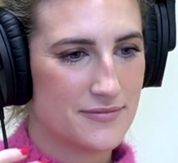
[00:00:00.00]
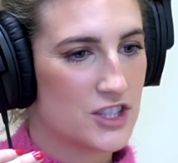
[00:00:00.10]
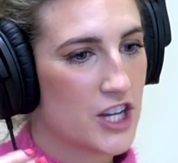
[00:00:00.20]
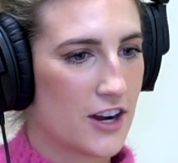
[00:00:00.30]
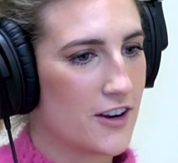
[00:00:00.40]

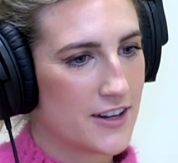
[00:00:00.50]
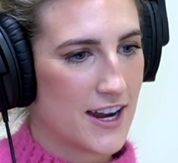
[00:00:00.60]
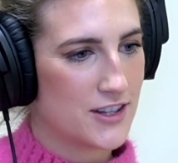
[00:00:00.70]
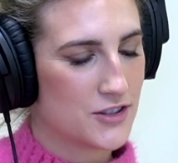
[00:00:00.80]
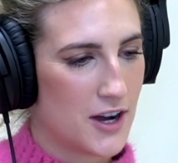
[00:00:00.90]
check our
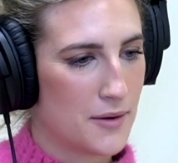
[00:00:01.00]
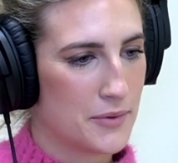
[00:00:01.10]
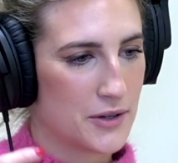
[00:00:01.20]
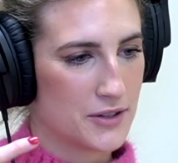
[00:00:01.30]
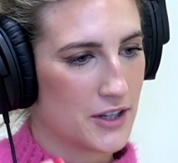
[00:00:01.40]
night drop
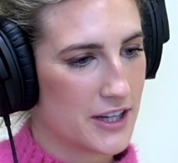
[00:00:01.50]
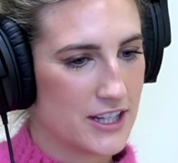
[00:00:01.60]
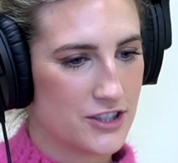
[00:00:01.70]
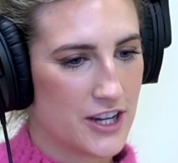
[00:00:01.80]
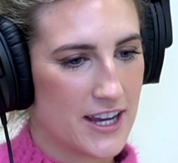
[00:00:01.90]
or look
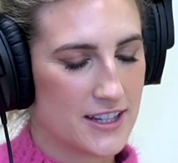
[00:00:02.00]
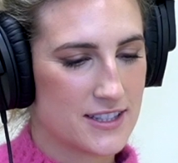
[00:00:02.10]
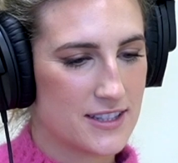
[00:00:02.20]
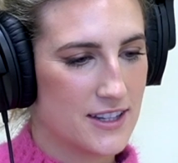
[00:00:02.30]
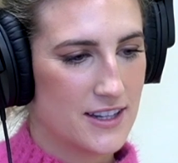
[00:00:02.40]
at checks,